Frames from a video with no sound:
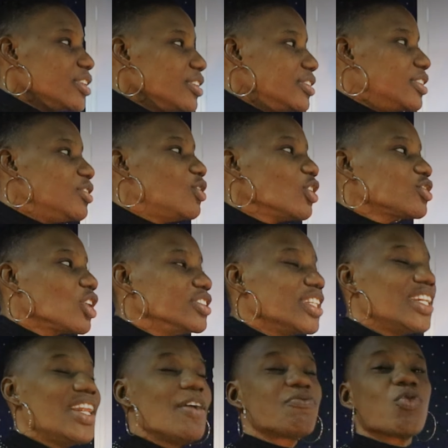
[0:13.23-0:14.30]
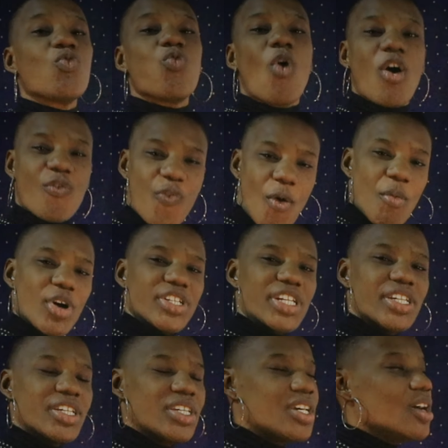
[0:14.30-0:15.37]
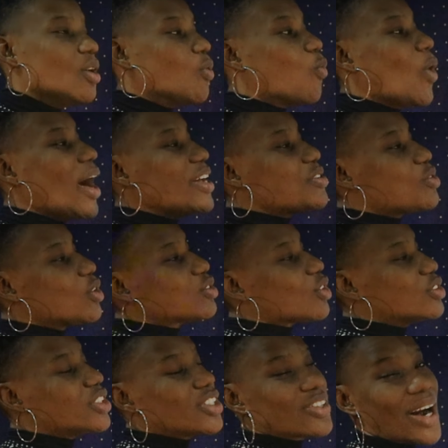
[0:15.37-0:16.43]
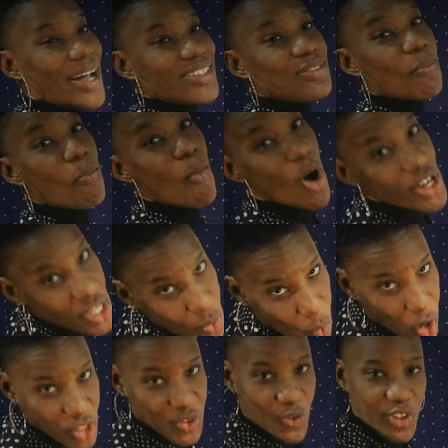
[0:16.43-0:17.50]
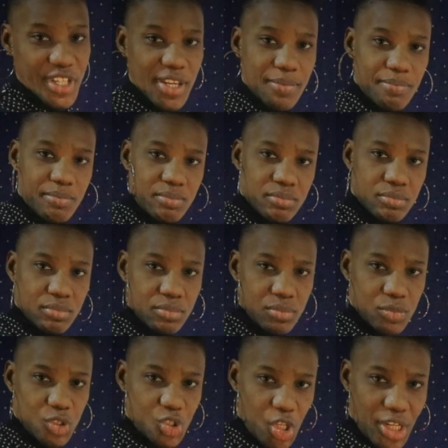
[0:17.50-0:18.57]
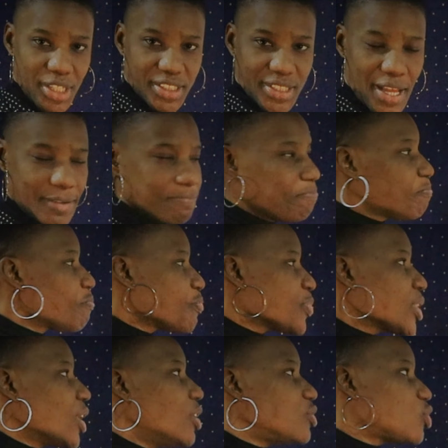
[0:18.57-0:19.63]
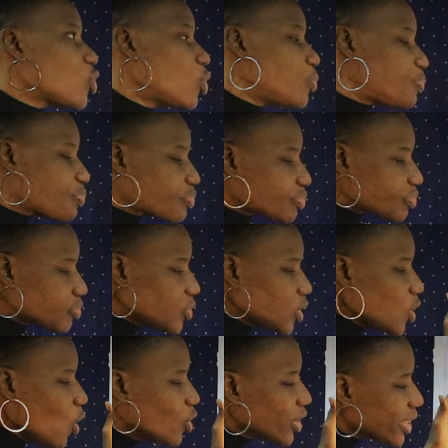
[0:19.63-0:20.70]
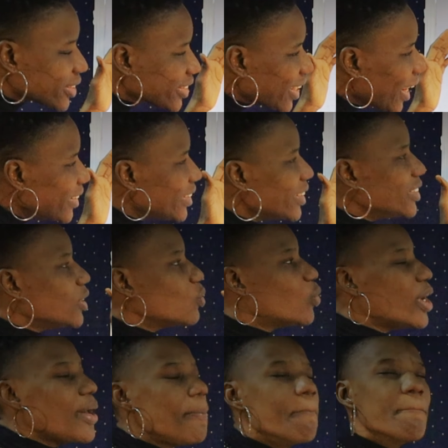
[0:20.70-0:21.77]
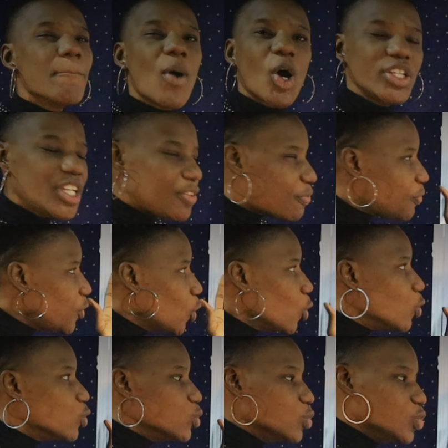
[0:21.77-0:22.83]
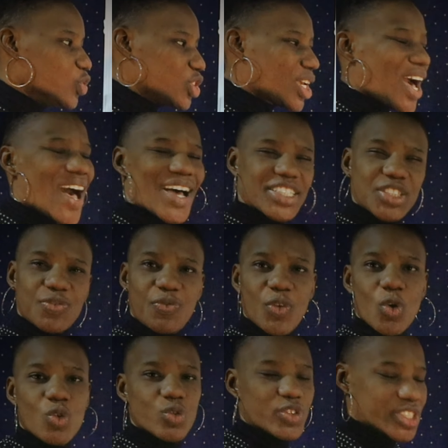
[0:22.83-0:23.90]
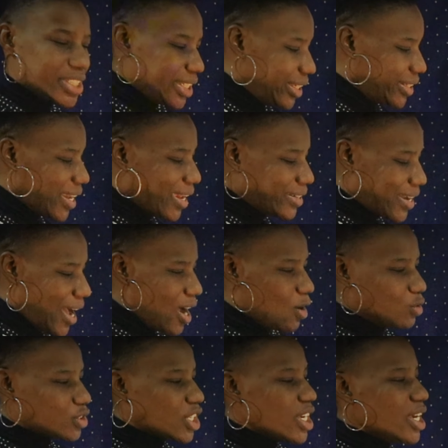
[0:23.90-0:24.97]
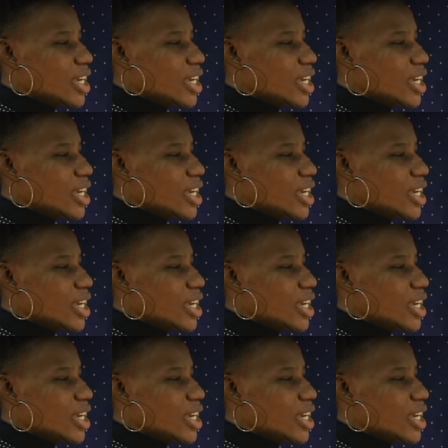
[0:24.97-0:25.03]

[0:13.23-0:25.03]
those on the left work for money, while those on the right, money works for them. Do you understand? So understanding the way money flows, cash flows in and out